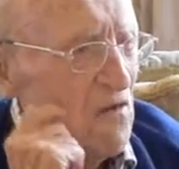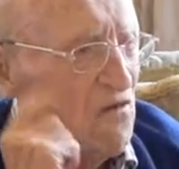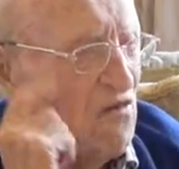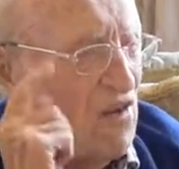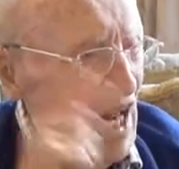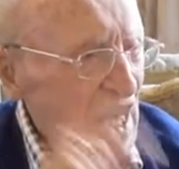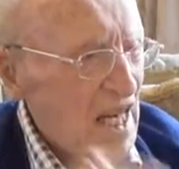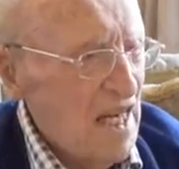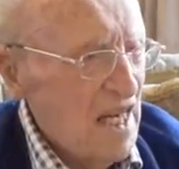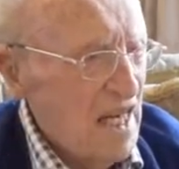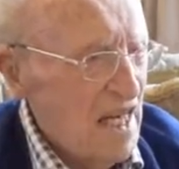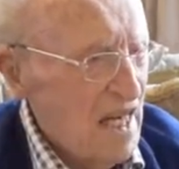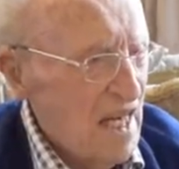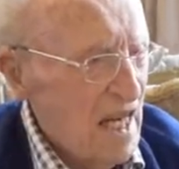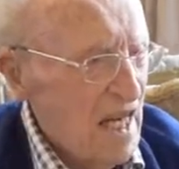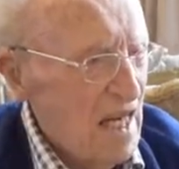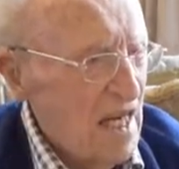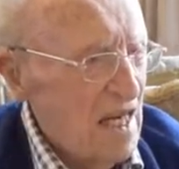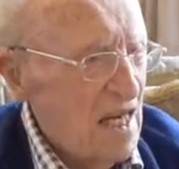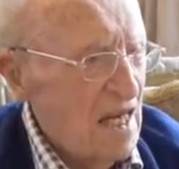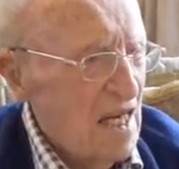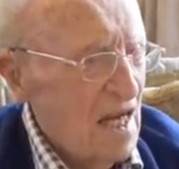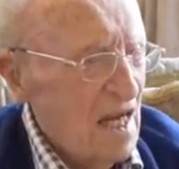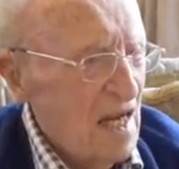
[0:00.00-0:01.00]
felling
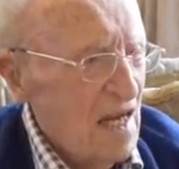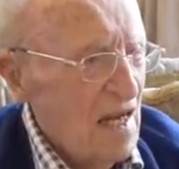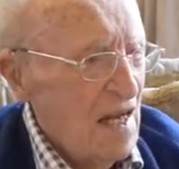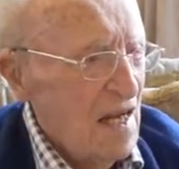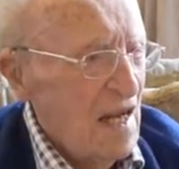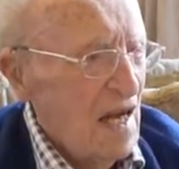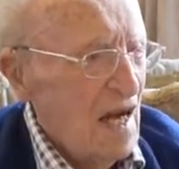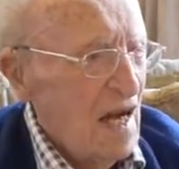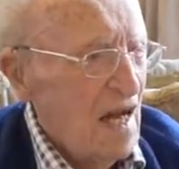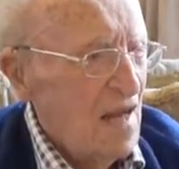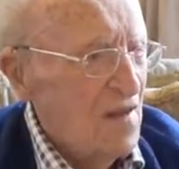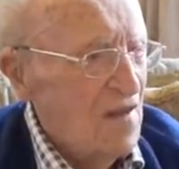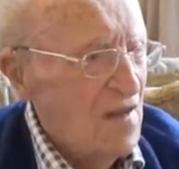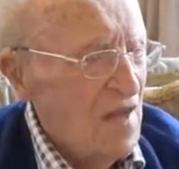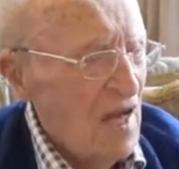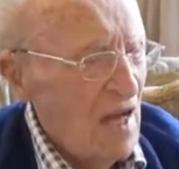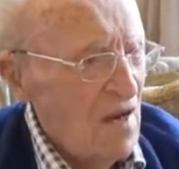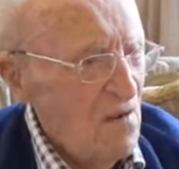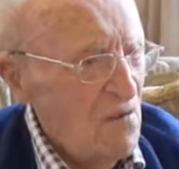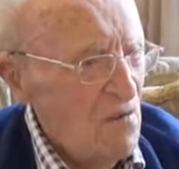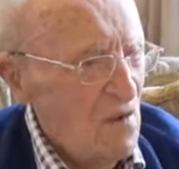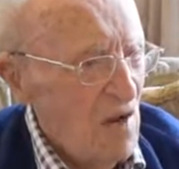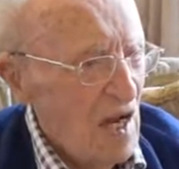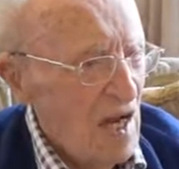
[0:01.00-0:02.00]
it, and
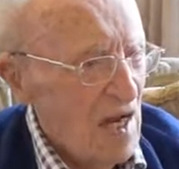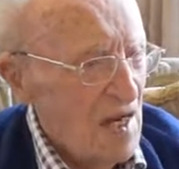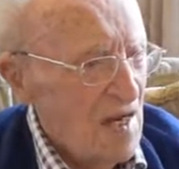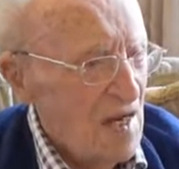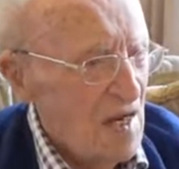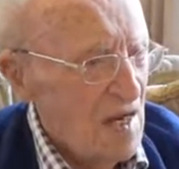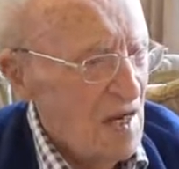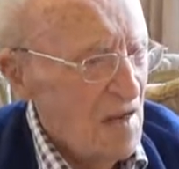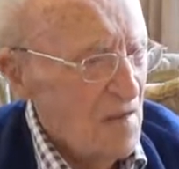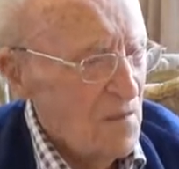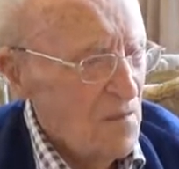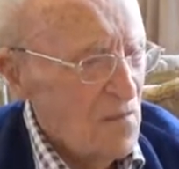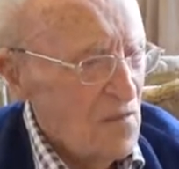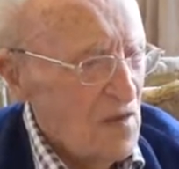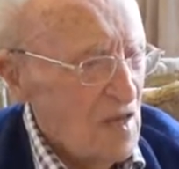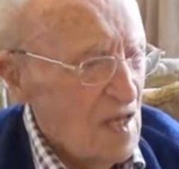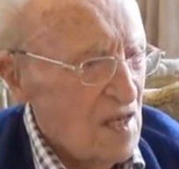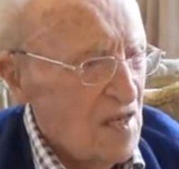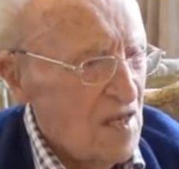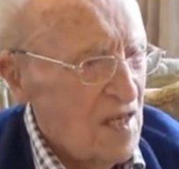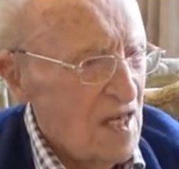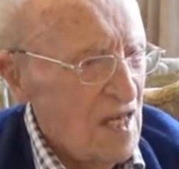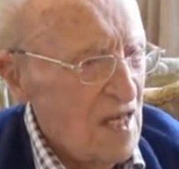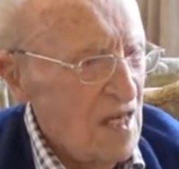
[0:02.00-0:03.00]
then we had
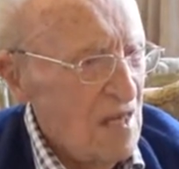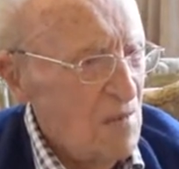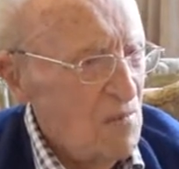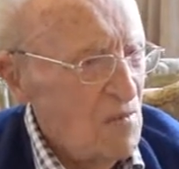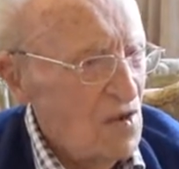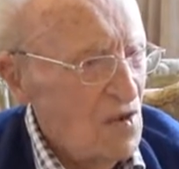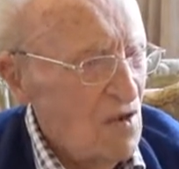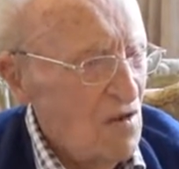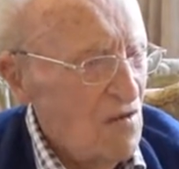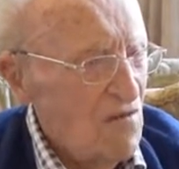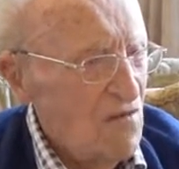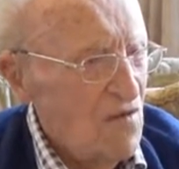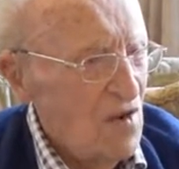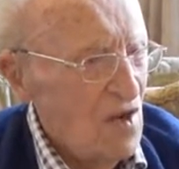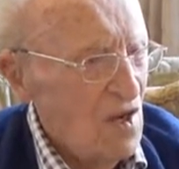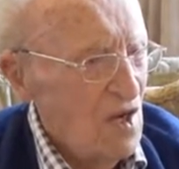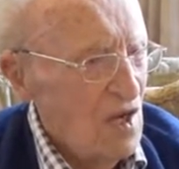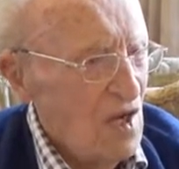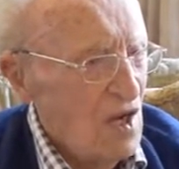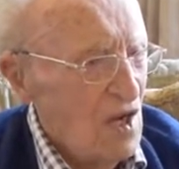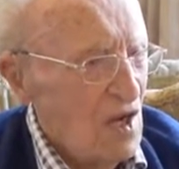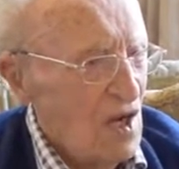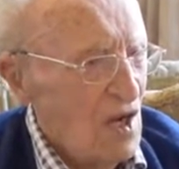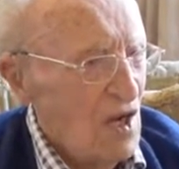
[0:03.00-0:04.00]
teams of
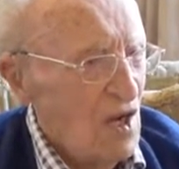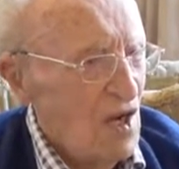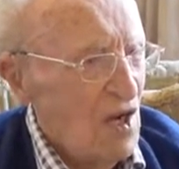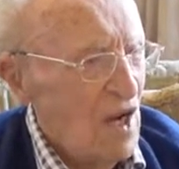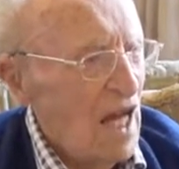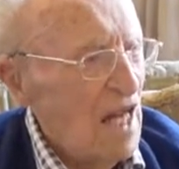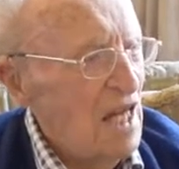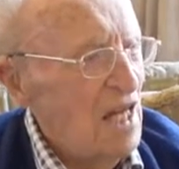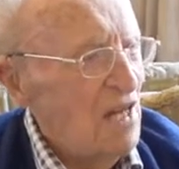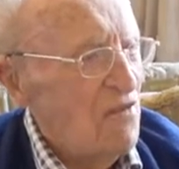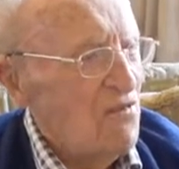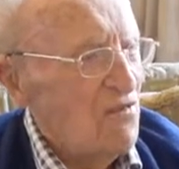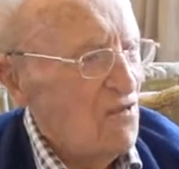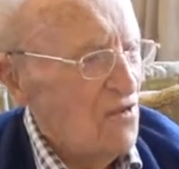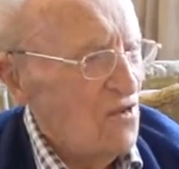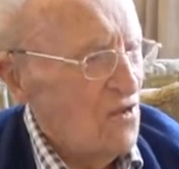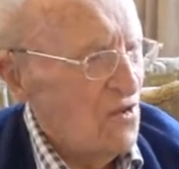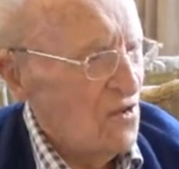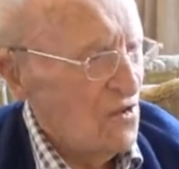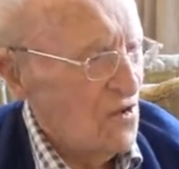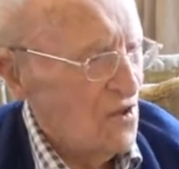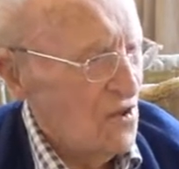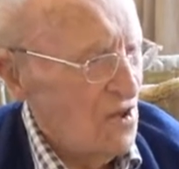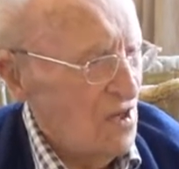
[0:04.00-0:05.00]
uh,
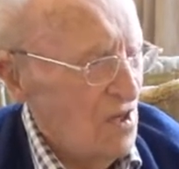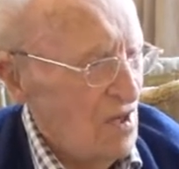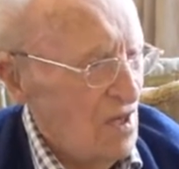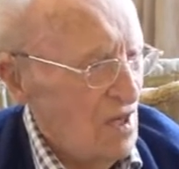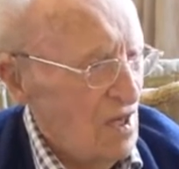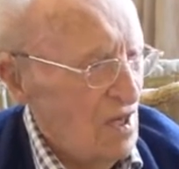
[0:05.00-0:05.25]
elephants